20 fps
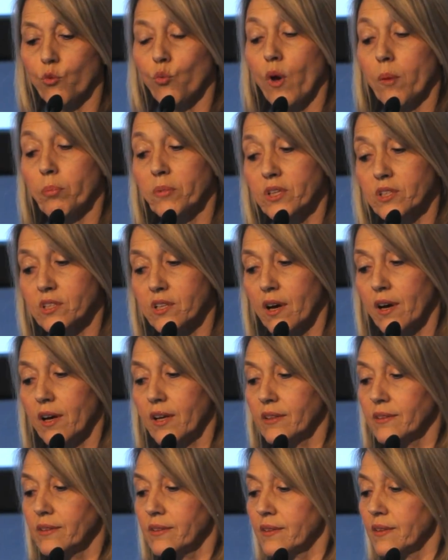web
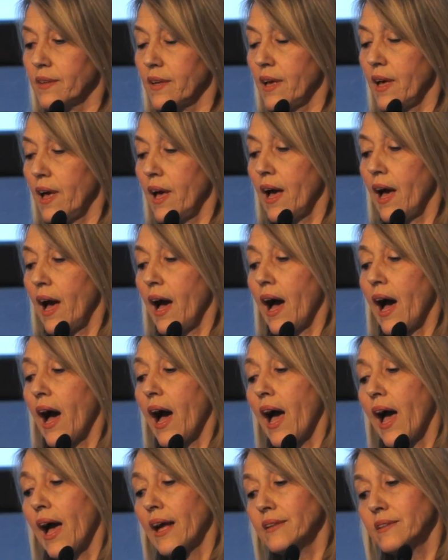design,
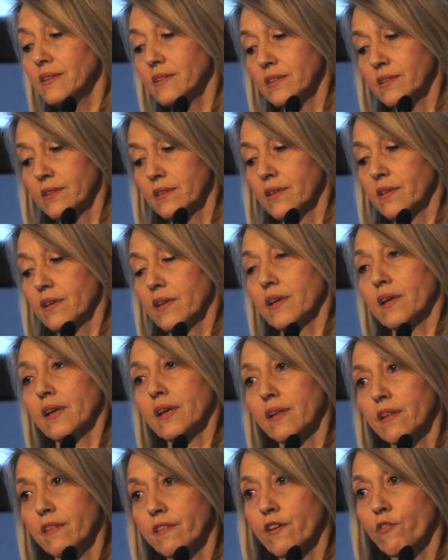and
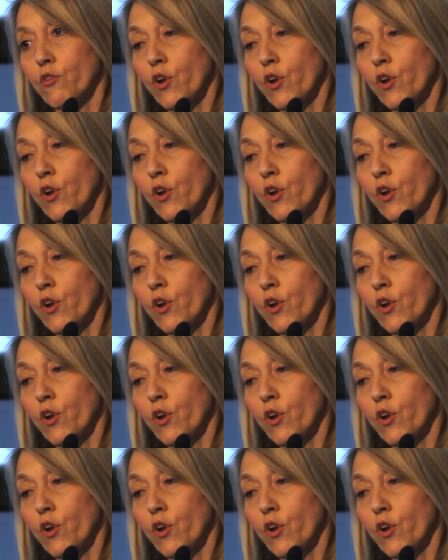the